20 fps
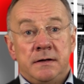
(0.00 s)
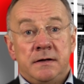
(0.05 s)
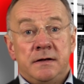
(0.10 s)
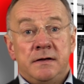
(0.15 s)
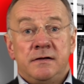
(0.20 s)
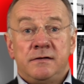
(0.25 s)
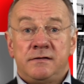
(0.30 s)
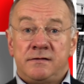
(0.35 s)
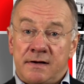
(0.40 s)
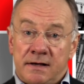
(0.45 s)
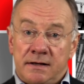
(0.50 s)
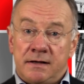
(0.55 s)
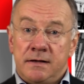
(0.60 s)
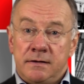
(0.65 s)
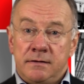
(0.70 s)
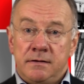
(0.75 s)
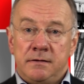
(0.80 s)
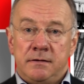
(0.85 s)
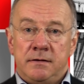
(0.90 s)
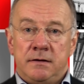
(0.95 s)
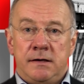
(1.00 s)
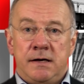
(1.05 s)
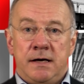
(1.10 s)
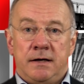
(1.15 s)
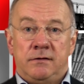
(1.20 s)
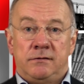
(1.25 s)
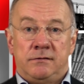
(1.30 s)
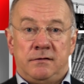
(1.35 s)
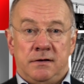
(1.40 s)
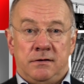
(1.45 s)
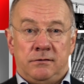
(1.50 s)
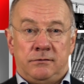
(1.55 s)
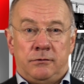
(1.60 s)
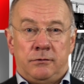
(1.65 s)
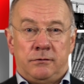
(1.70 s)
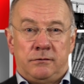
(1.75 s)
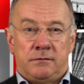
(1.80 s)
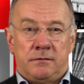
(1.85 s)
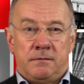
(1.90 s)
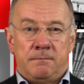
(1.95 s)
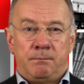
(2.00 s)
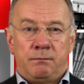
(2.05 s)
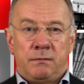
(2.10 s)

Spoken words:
Second, the legacy issues.